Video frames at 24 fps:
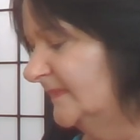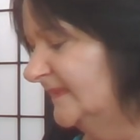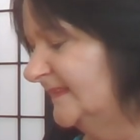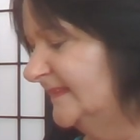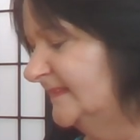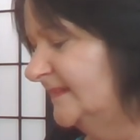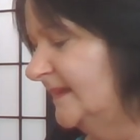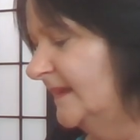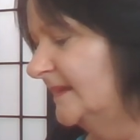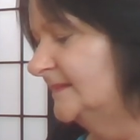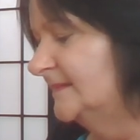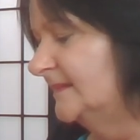
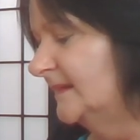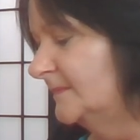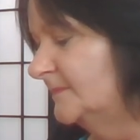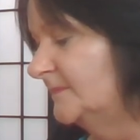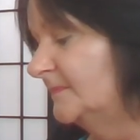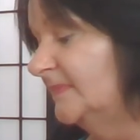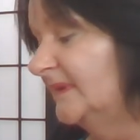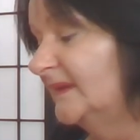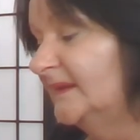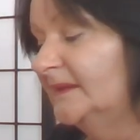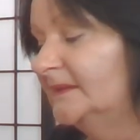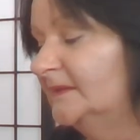Stand up and
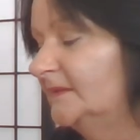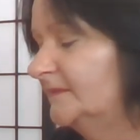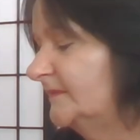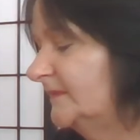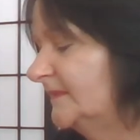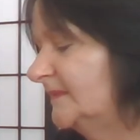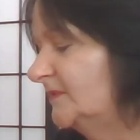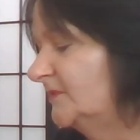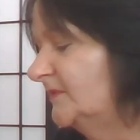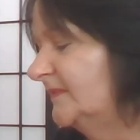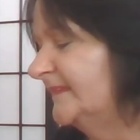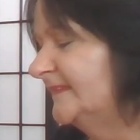believe in
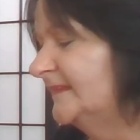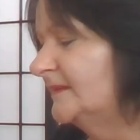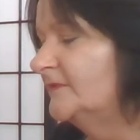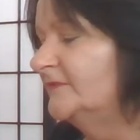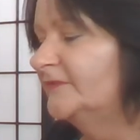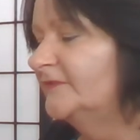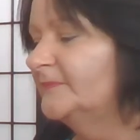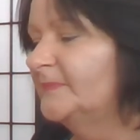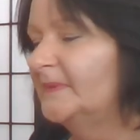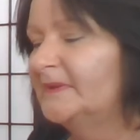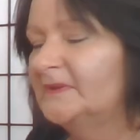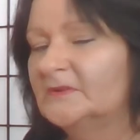
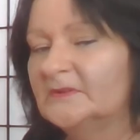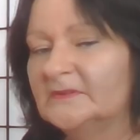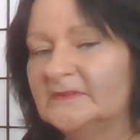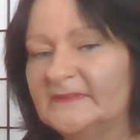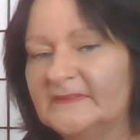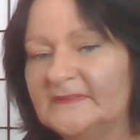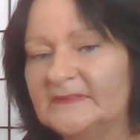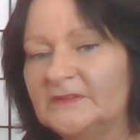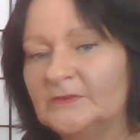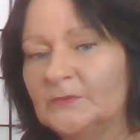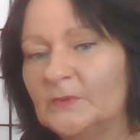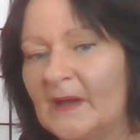yourself because
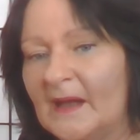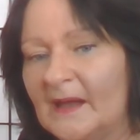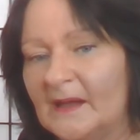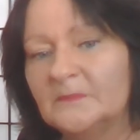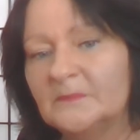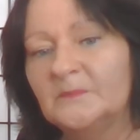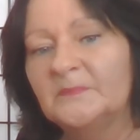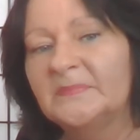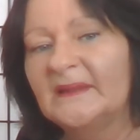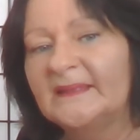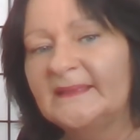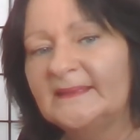you are
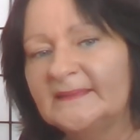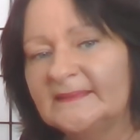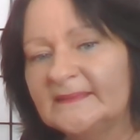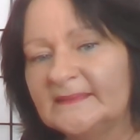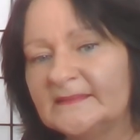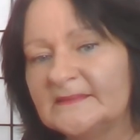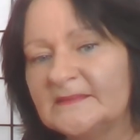blessed.